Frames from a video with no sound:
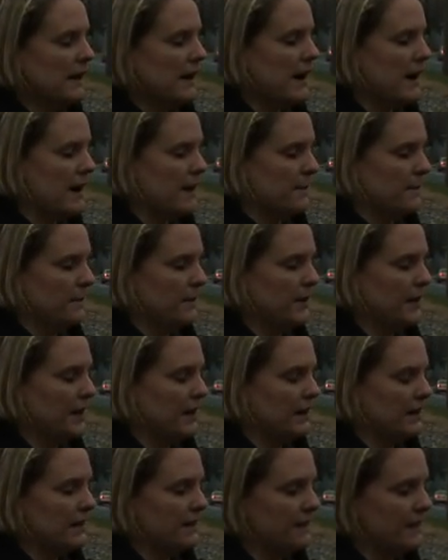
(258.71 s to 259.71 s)
And
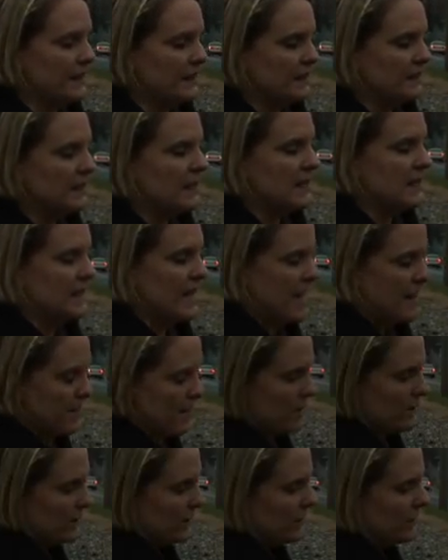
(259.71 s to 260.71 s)
then he came
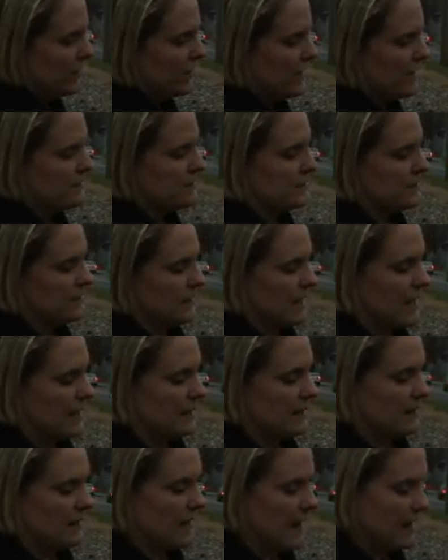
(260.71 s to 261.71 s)
over to Chris
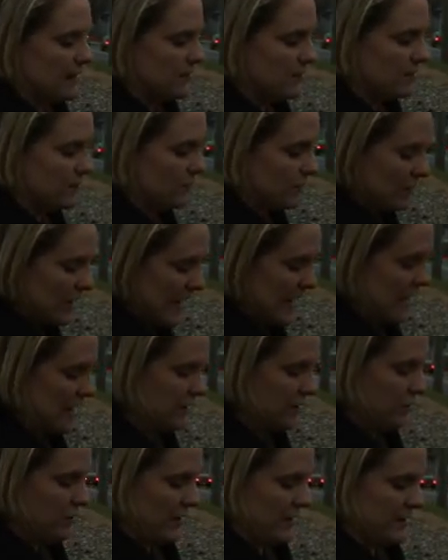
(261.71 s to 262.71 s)
and hit
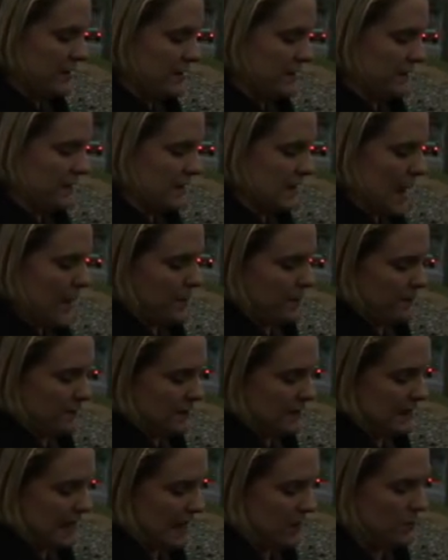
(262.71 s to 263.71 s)
Chris on the top of
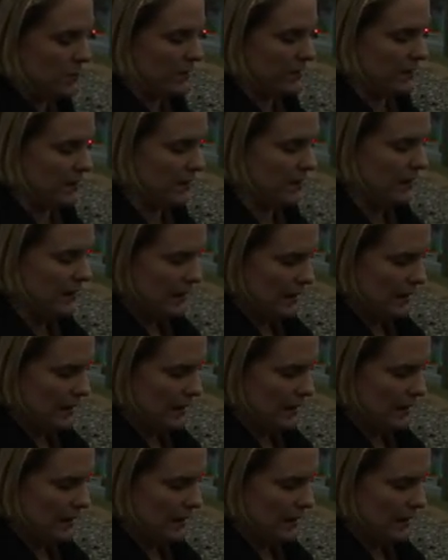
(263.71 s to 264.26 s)
his head with it.